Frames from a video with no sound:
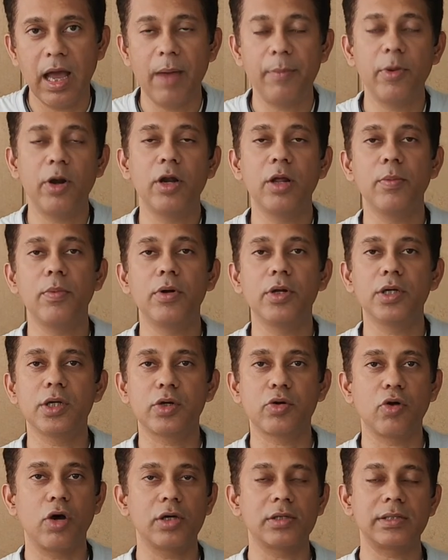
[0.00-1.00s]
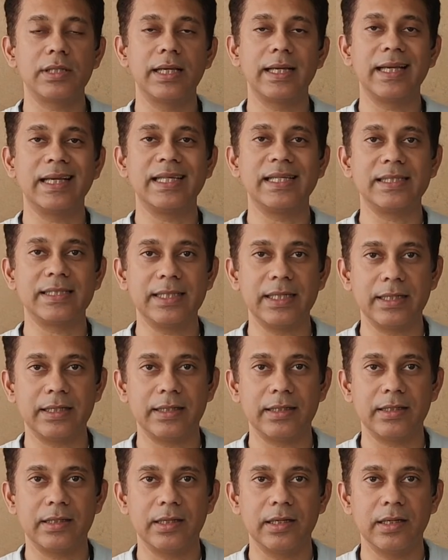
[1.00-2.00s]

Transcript: I am not able to cross leg and sit,